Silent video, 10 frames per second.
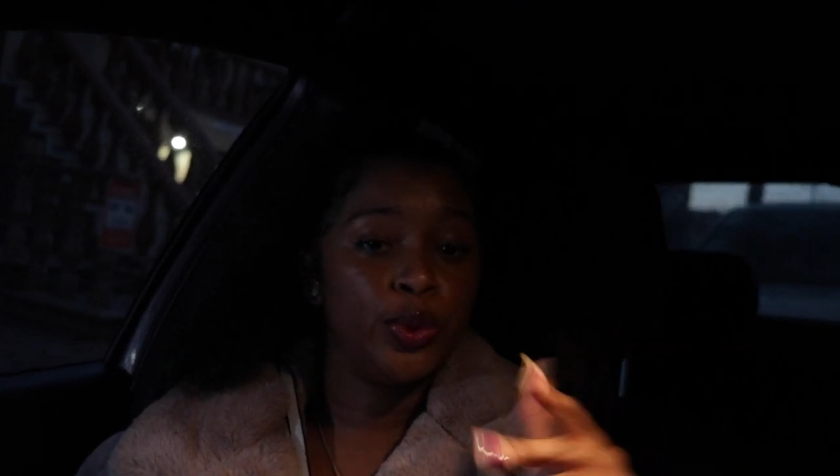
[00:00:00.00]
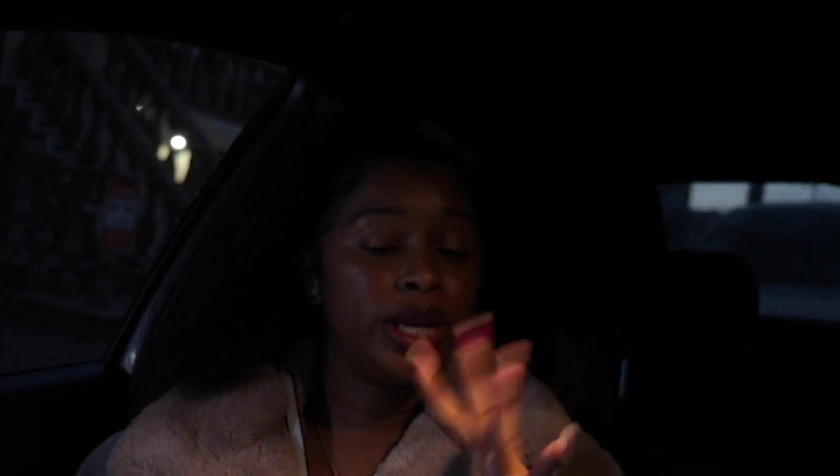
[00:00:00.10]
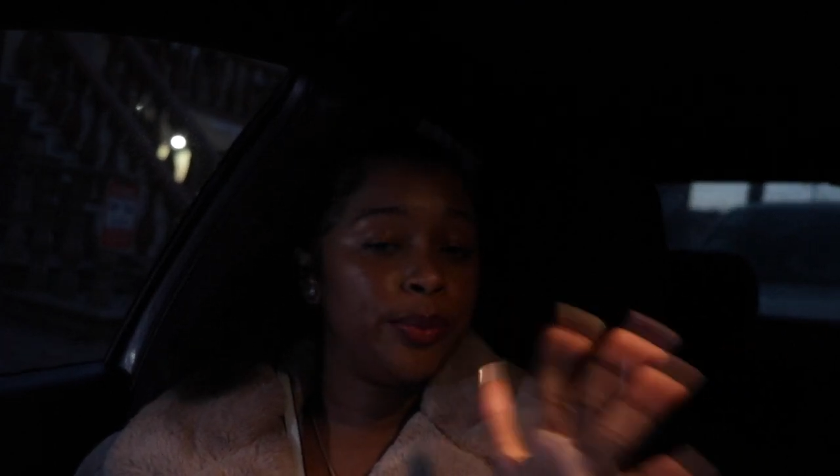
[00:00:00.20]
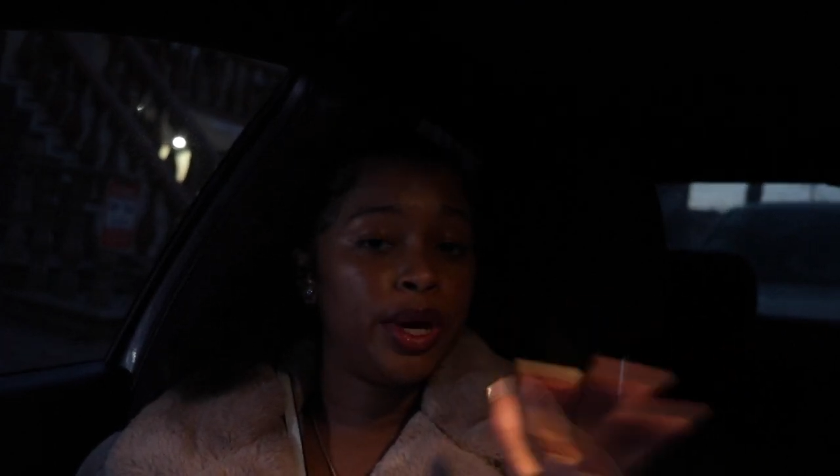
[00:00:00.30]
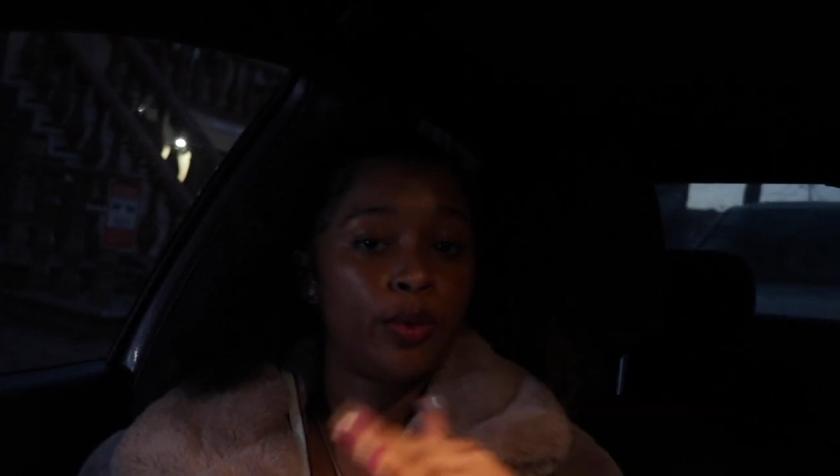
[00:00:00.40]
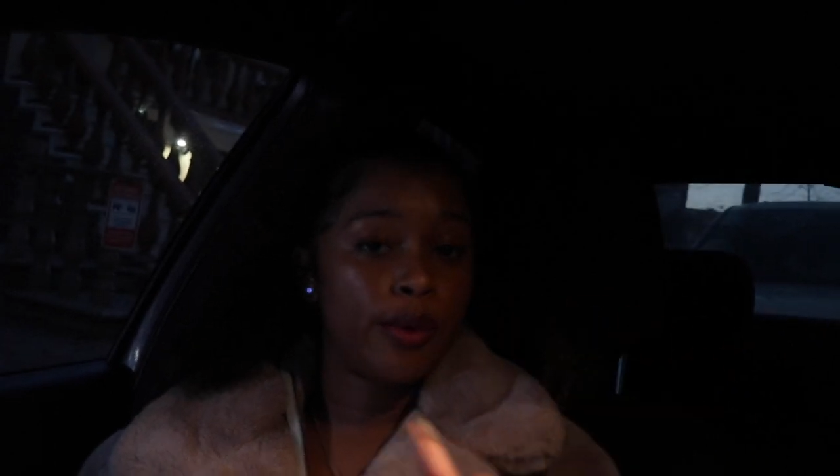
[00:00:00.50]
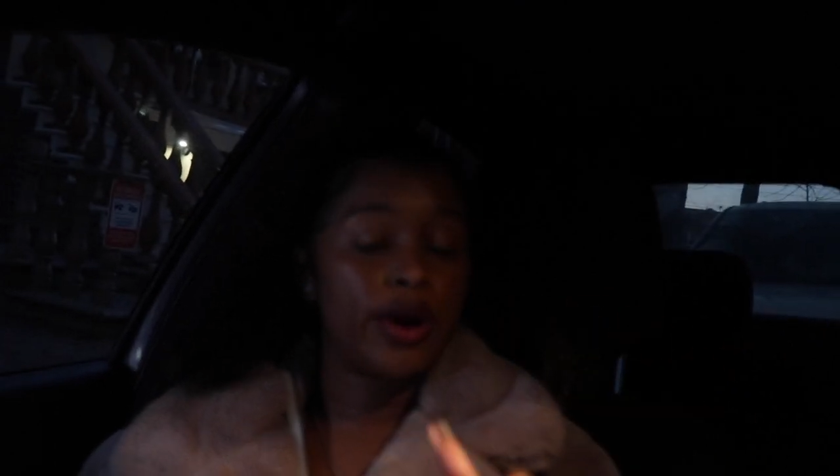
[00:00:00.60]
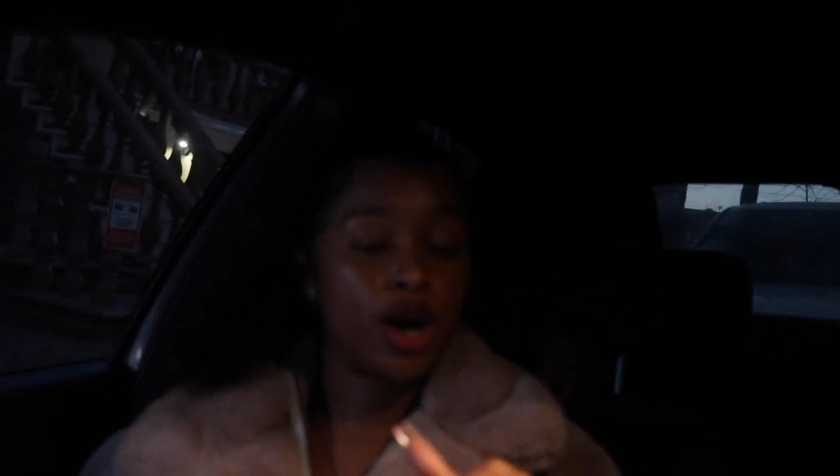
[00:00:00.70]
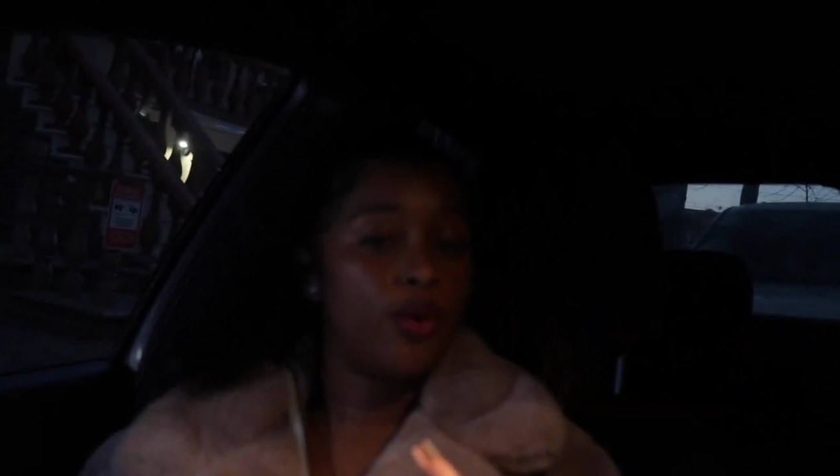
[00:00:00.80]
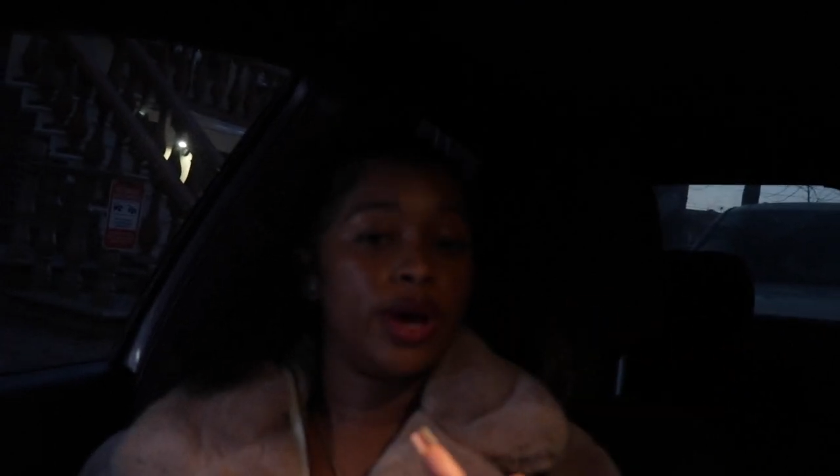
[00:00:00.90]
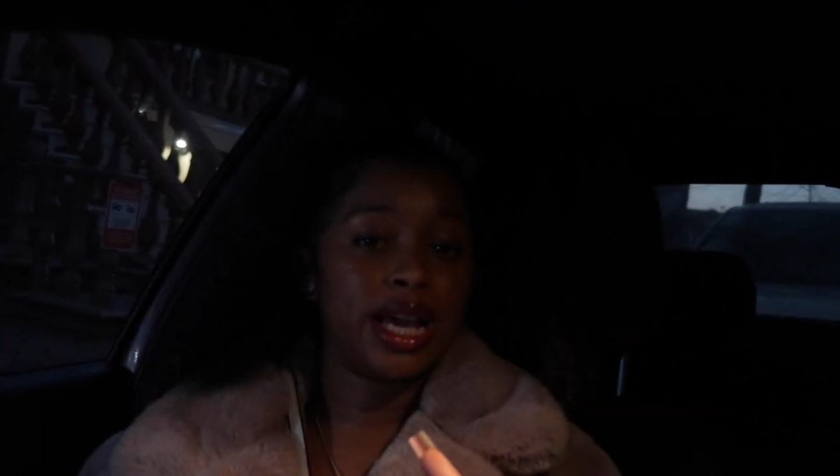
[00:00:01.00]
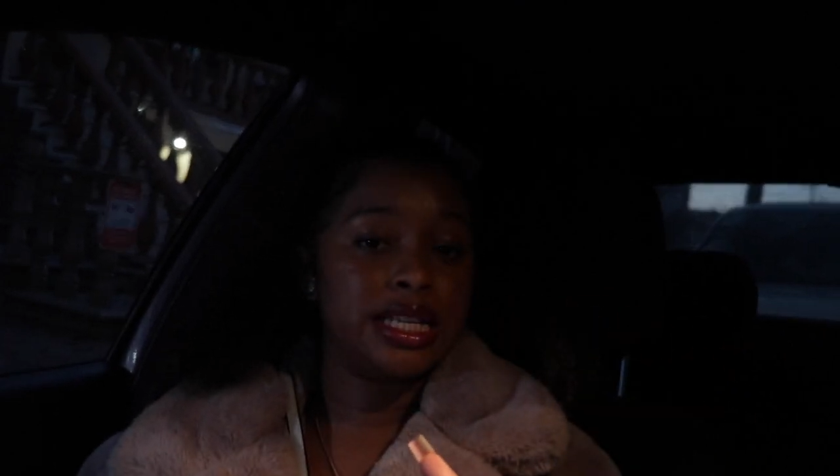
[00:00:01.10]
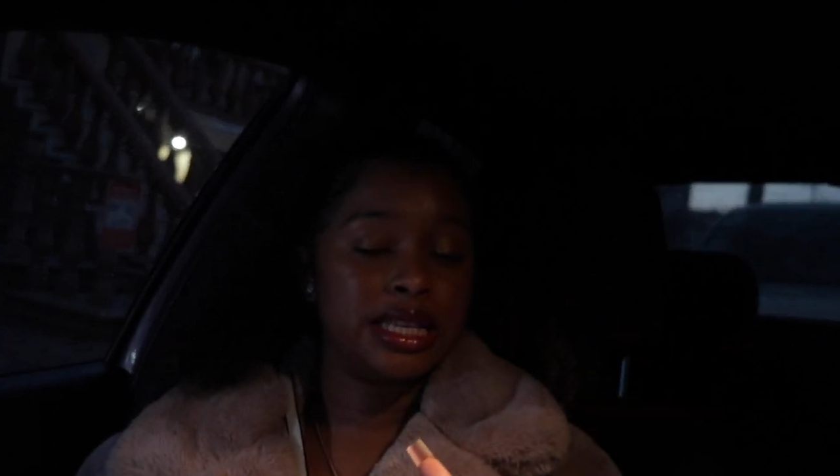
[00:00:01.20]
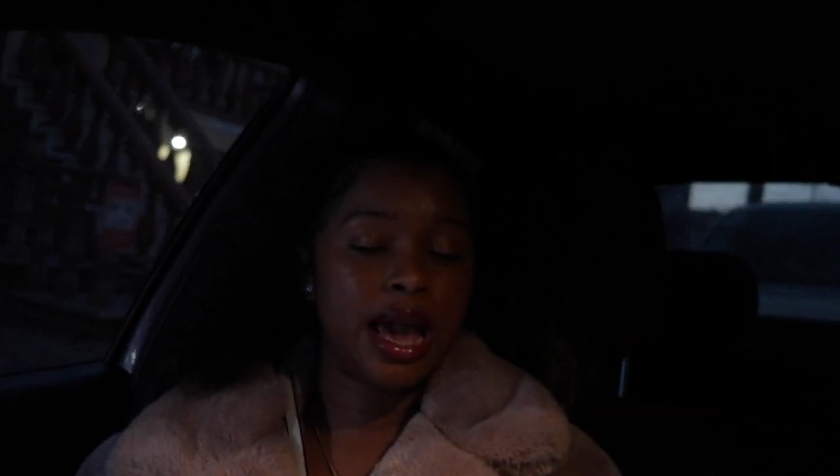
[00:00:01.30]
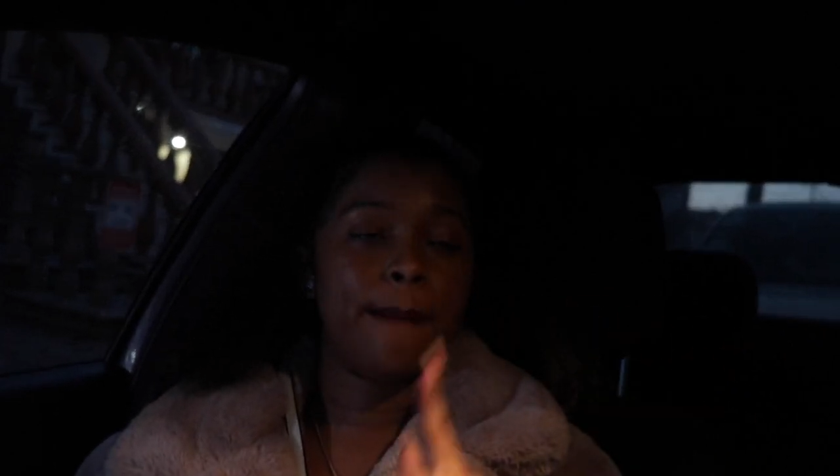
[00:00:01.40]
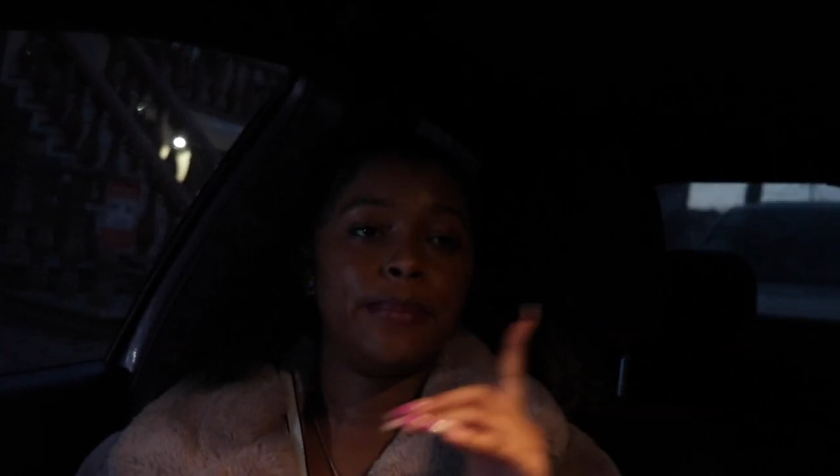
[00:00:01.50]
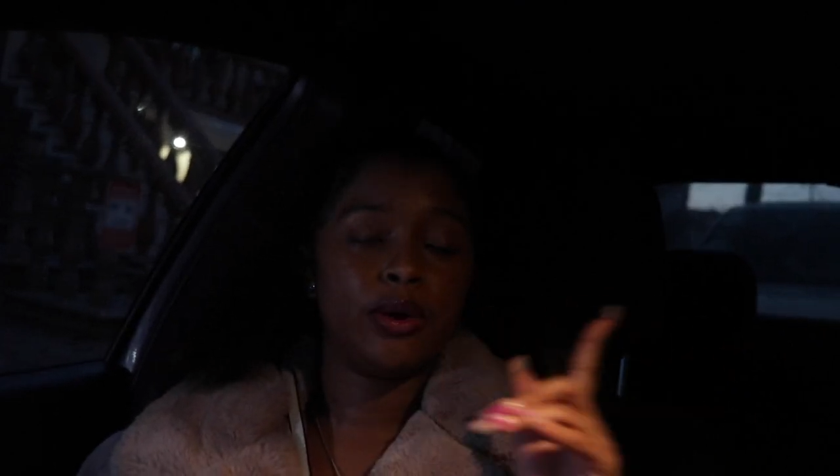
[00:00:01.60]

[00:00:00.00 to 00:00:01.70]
we didn't pick where we're going as yet,